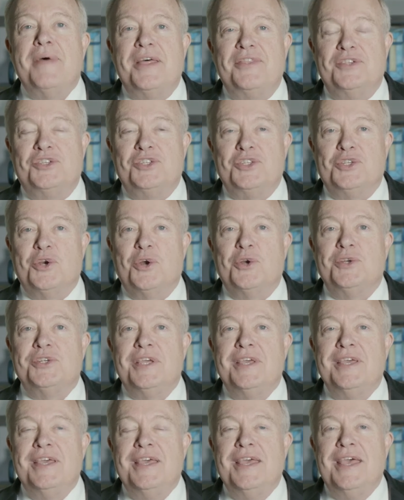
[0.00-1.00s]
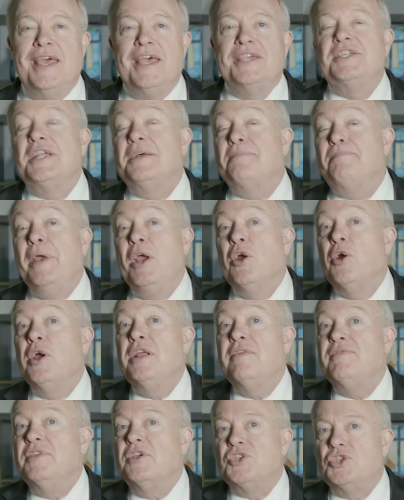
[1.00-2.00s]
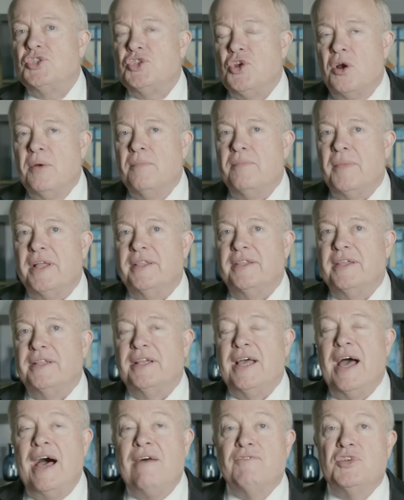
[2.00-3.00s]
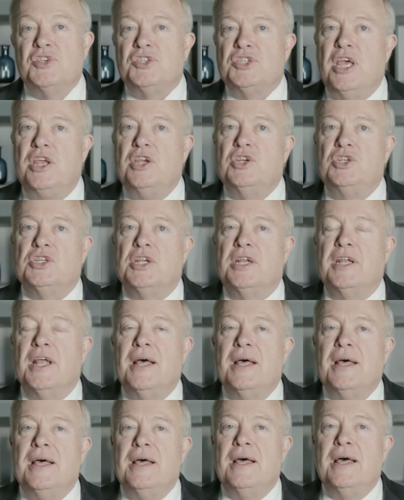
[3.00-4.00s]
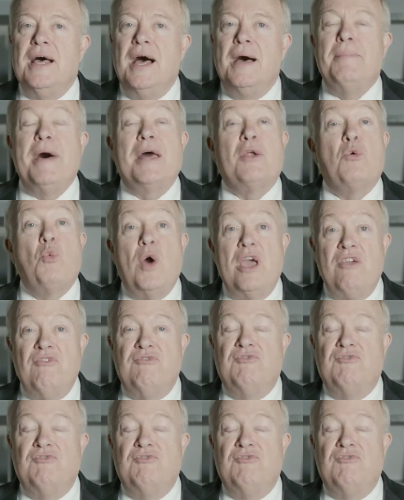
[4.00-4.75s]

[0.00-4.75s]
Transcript: Methodist Church, is in a period of discernment and conversation about a way